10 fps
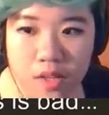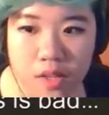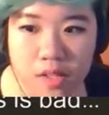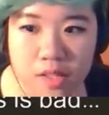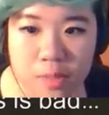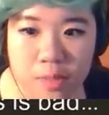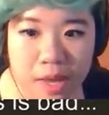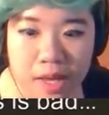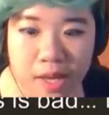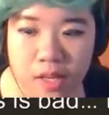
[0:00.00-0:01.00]
This is
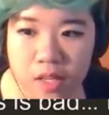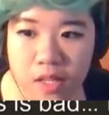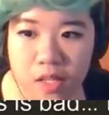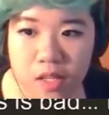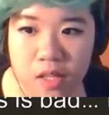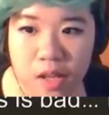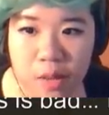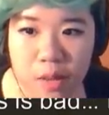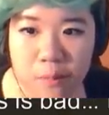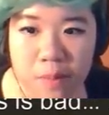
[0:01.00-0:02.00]
bad.
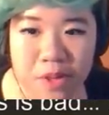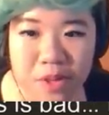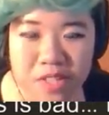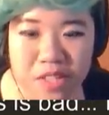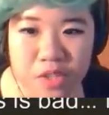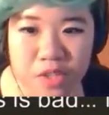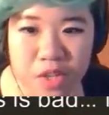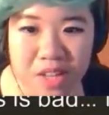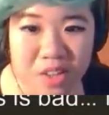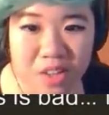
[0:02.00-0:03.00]
My mother said to
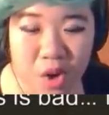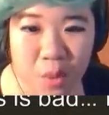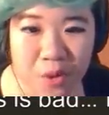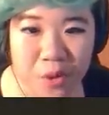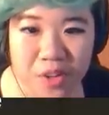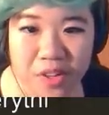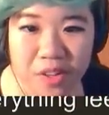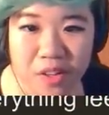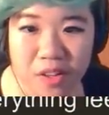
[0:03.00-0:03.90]
get home early.